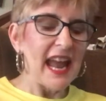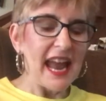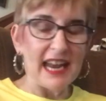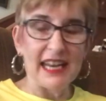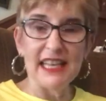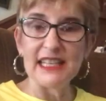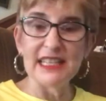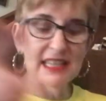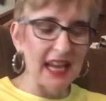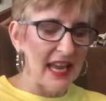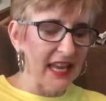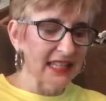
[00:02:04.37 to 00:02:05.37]
And he
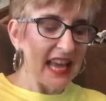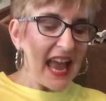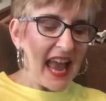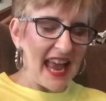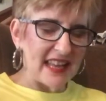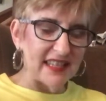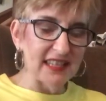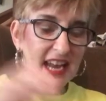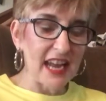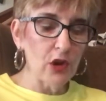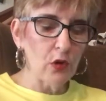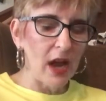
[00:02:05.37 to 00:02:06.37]
says, at
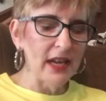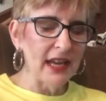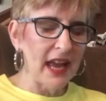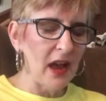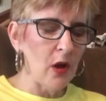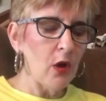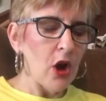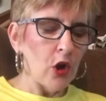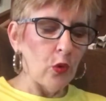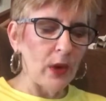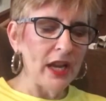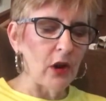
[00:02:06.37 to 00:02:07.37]
stake right now,
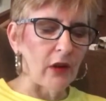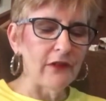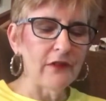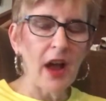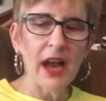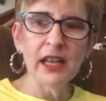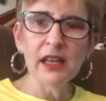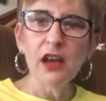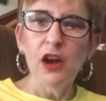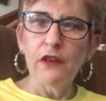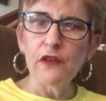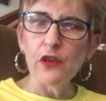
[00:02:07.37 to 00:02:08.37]
we are fighting
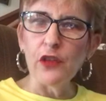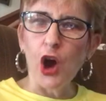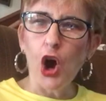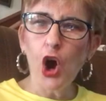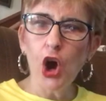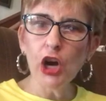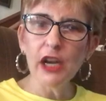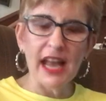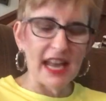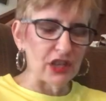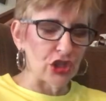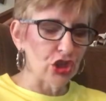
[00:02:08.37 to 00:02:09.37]
for the heart
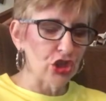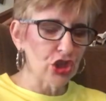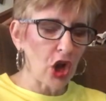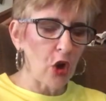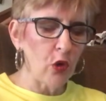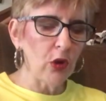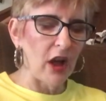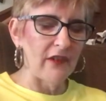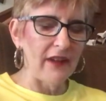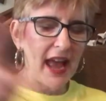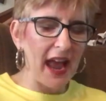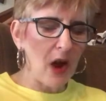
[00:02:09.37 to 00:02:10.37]
and soul of
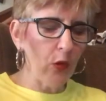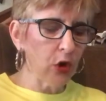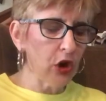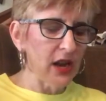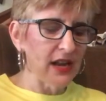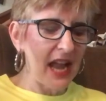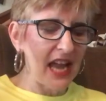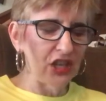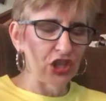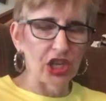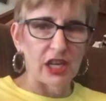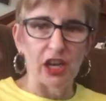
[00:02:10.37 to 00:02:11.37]
our
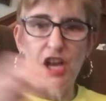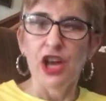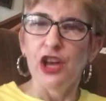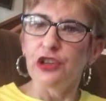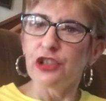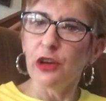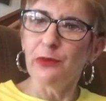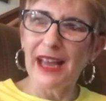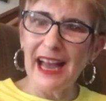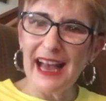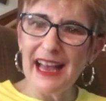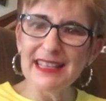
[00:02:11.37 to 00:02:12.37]
nation. So,
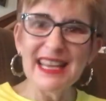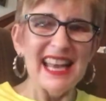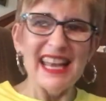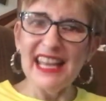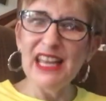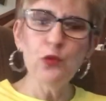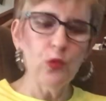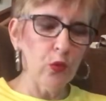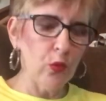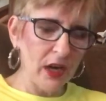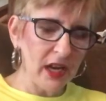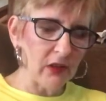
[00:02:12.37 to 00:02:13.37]
guys, he
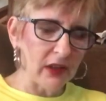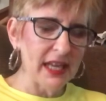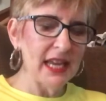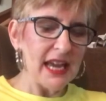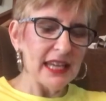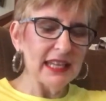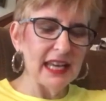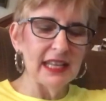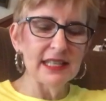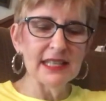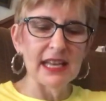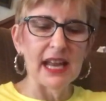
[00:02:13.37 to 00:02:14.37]
really
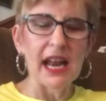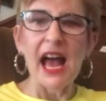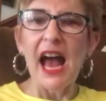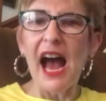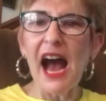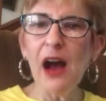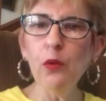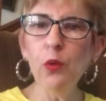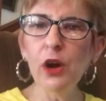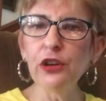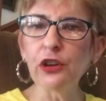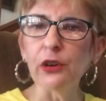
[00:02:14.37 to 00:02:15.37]
gets it. I
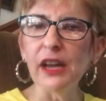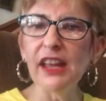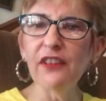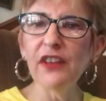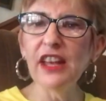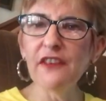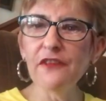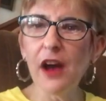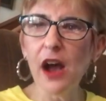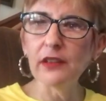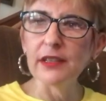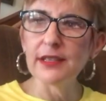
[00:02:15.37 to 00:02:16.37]
wonder if he
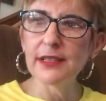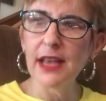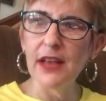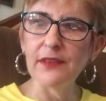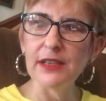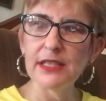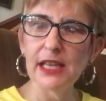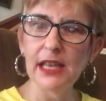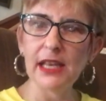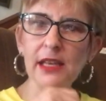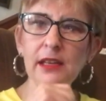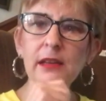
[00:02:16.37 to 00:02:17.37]
follows
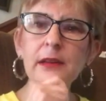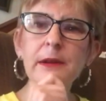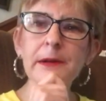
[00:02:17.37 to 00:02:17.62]
17.